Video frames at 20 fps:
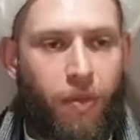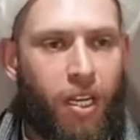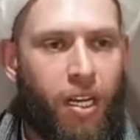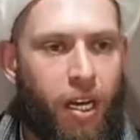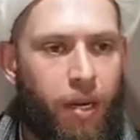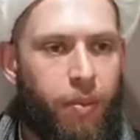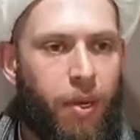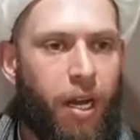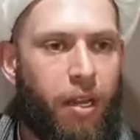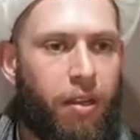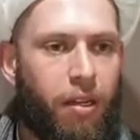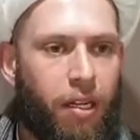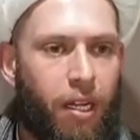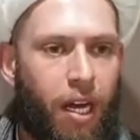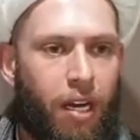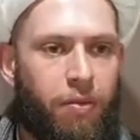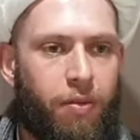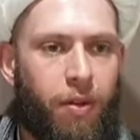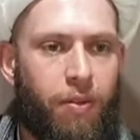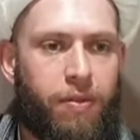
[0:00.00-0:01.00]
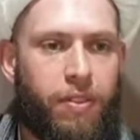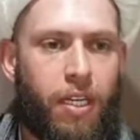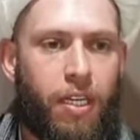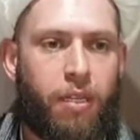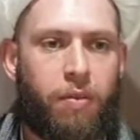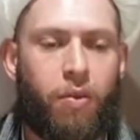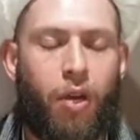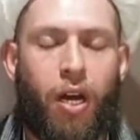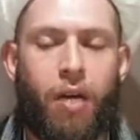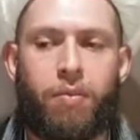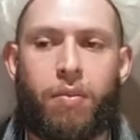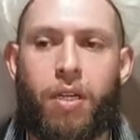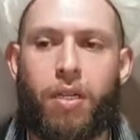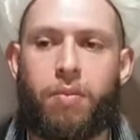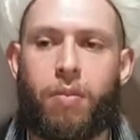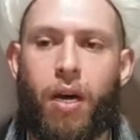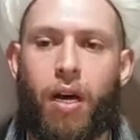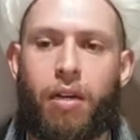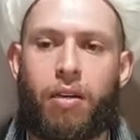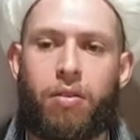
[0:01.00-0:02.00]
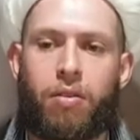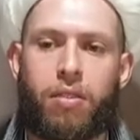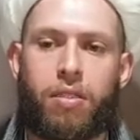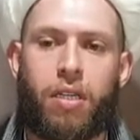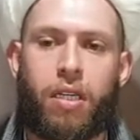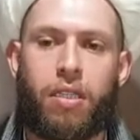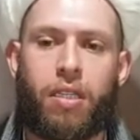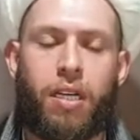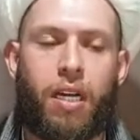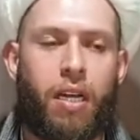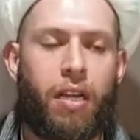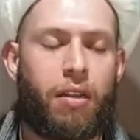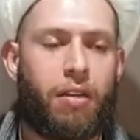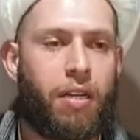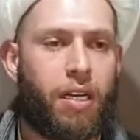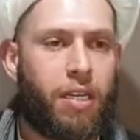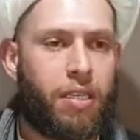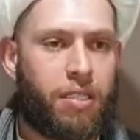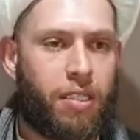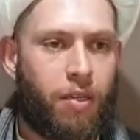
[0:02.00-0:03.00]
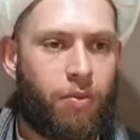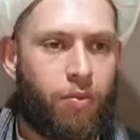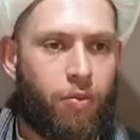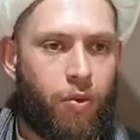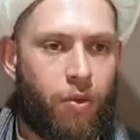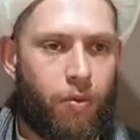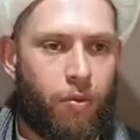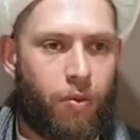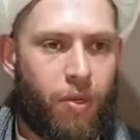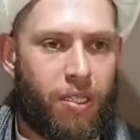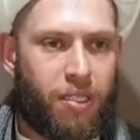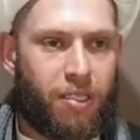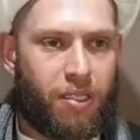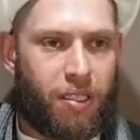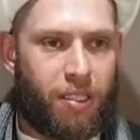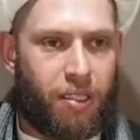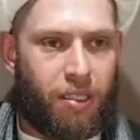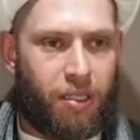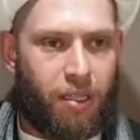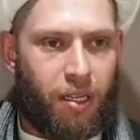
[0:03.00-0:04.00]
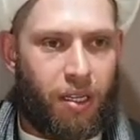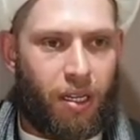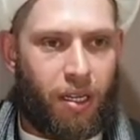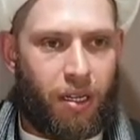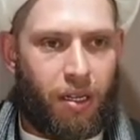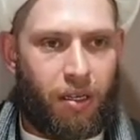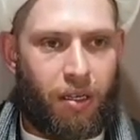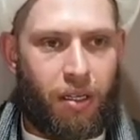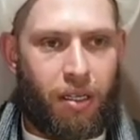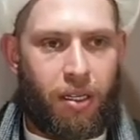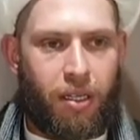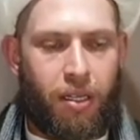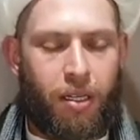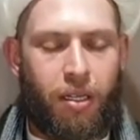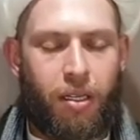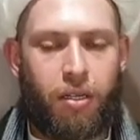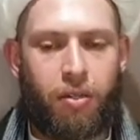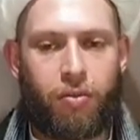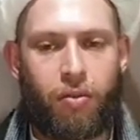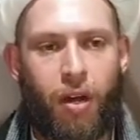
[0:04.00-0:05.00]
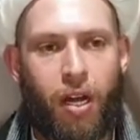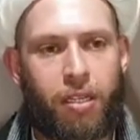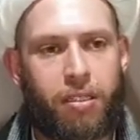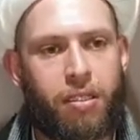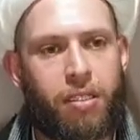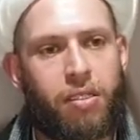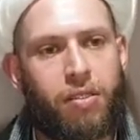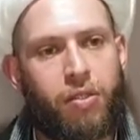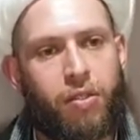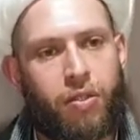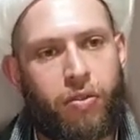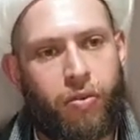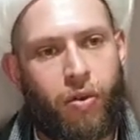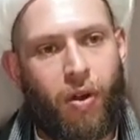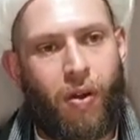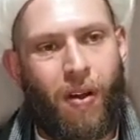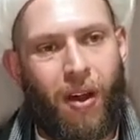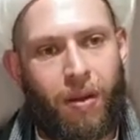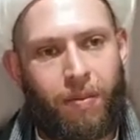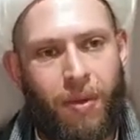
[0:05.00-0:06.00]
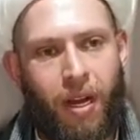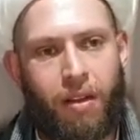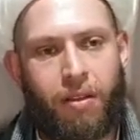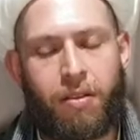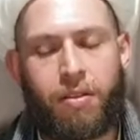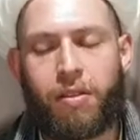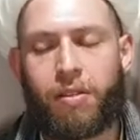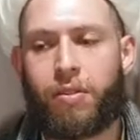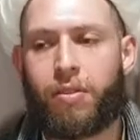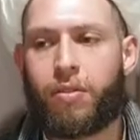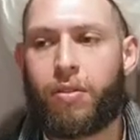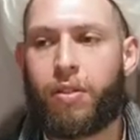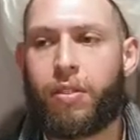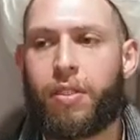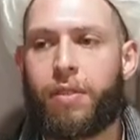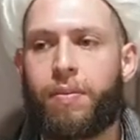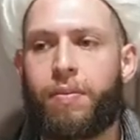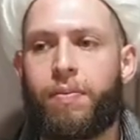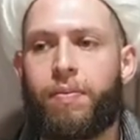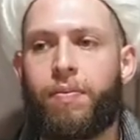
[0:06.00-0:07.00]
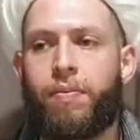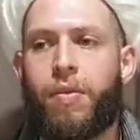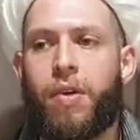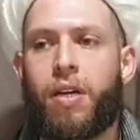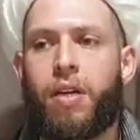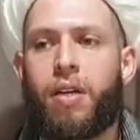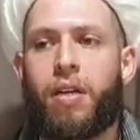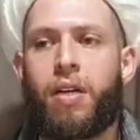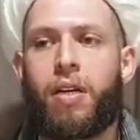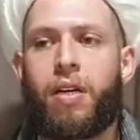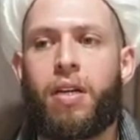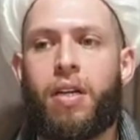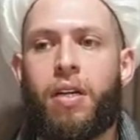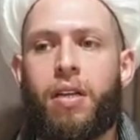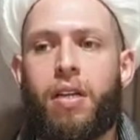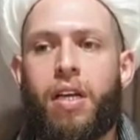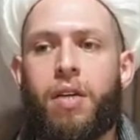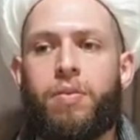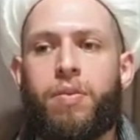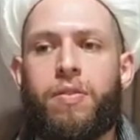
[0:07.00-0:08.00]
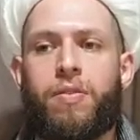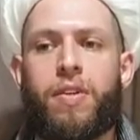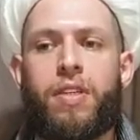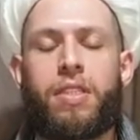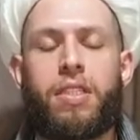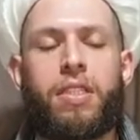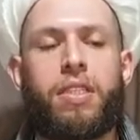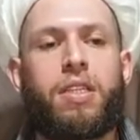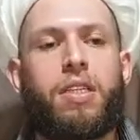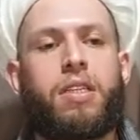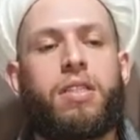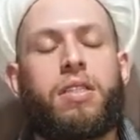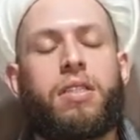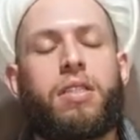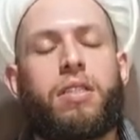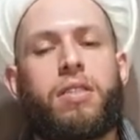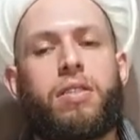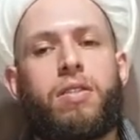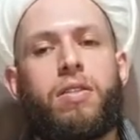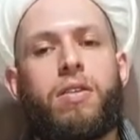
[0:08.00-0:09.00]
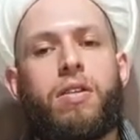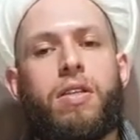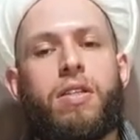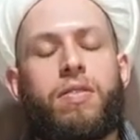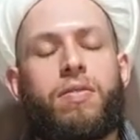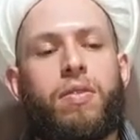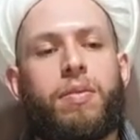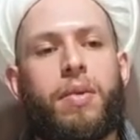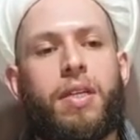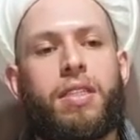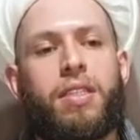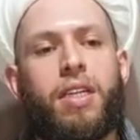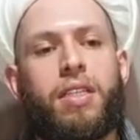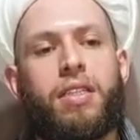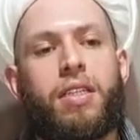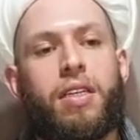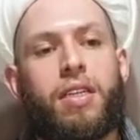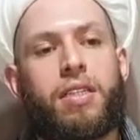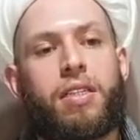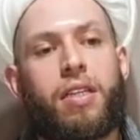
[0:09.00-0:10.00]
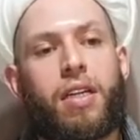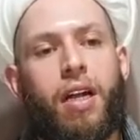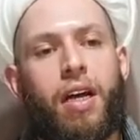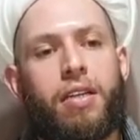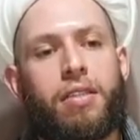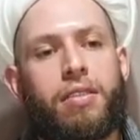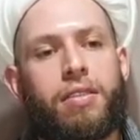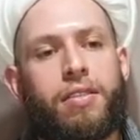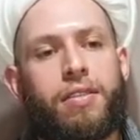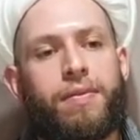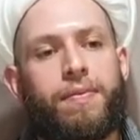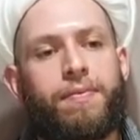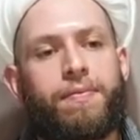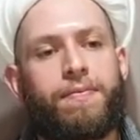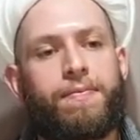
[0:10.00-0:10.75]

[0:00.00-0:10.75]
about the life of Sayyid Muhammad Baqir al-Sadr. And there are some Western writers who wrote about this story. They prevented his students from attending his class.